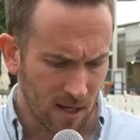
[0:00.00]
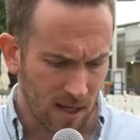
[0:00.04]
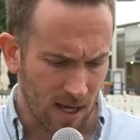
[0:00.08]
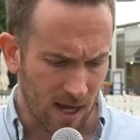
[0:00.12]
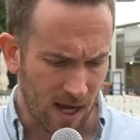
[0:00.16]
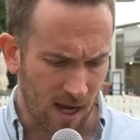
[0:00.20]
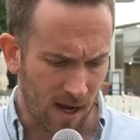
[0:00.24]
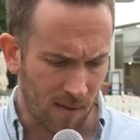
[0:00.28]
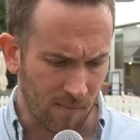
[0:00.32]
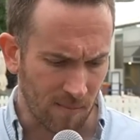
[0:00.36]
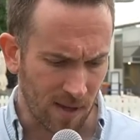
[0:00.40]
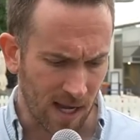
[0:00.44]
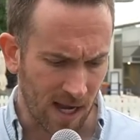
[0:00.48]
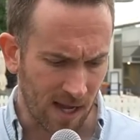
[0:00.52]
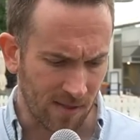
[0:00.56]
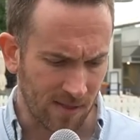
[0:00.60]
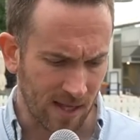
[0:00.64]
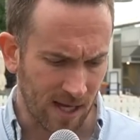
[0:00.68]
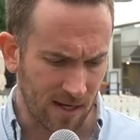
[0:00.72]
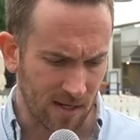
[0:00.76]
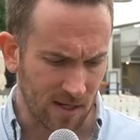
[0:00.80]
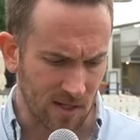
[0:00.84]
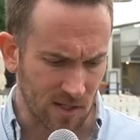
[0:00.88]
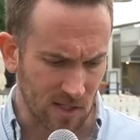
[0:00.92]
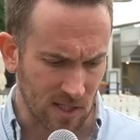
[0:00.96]
And
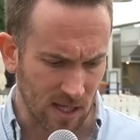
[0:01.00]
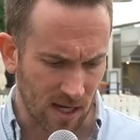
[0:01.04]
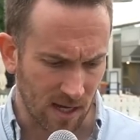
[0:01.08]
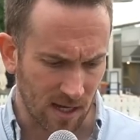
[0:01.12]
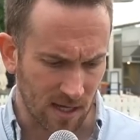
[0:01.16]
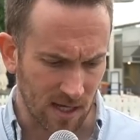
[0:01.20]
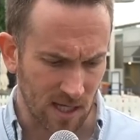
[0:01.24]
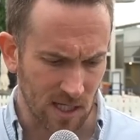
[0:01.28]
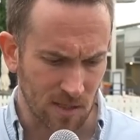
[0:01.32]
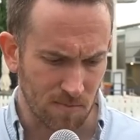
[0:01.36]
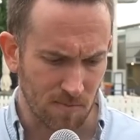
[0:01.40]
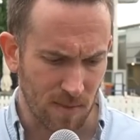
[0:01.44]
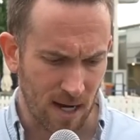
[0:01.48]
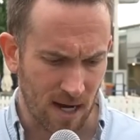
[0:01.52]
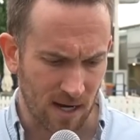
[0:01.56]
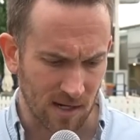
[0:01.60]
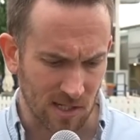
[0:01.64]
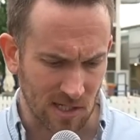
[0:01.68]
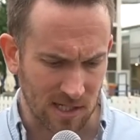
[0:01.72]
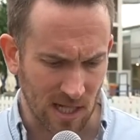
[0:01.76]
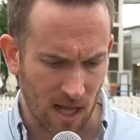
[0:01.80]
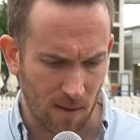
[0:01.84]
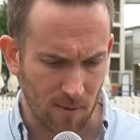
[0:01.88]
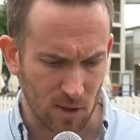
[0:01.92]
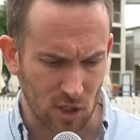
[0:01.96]
that is
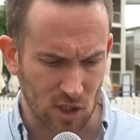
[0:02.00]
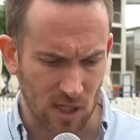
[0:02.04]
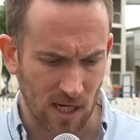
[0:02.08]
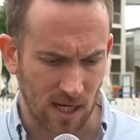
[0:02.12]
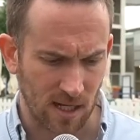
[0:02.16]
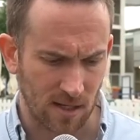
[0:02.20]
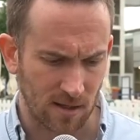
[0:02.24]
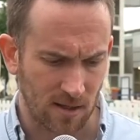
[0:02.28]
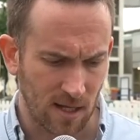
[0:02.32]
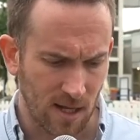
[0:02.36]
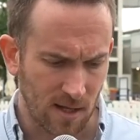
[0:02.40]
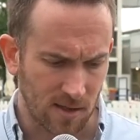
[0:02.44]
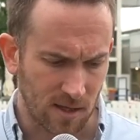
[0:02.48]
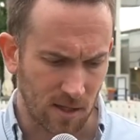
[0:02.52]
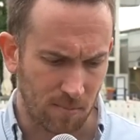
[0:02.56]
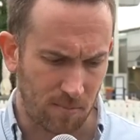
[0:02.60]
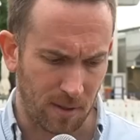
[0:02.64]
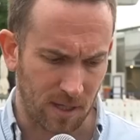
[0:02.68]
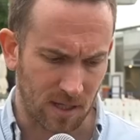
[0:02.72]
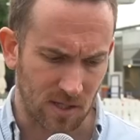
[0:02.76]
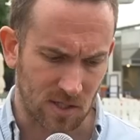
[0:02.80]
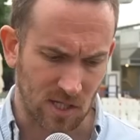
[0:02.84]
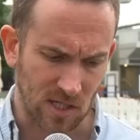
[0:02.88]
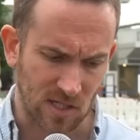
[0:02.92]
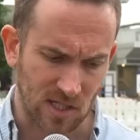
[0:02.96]
Marnus Labuschagne the
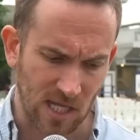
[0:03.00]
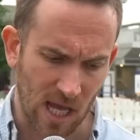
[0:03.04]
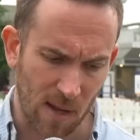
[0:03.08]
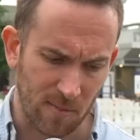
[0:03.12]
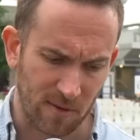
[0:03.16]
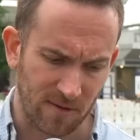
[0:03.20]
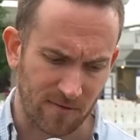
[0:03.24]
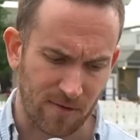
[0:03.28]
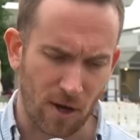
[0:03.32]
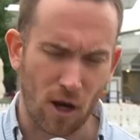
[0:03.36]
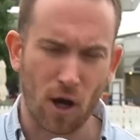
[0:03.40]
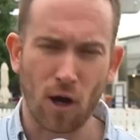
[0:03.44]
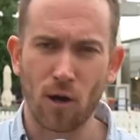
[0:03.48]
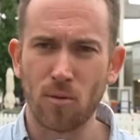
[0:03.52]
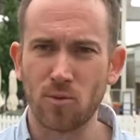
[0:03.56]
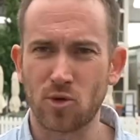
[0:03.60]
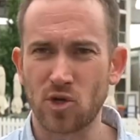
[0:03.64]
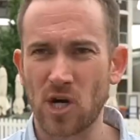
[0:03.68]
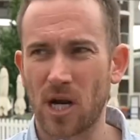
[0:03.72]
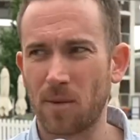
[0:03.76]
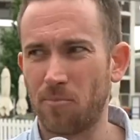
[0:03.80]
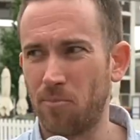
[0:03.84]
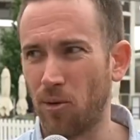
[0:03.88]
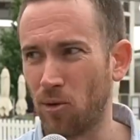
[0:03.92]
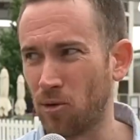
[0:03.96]
biggest example of a home
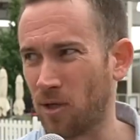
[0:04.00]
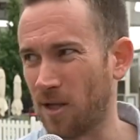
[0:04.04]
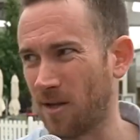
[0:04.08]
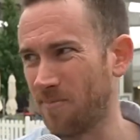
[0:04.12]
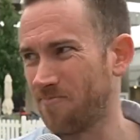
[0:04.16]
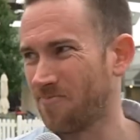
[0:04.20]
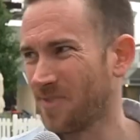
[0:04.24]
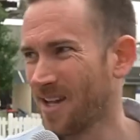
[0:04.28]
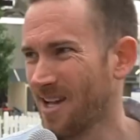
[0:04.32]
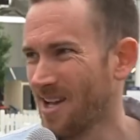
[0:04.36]
track bully?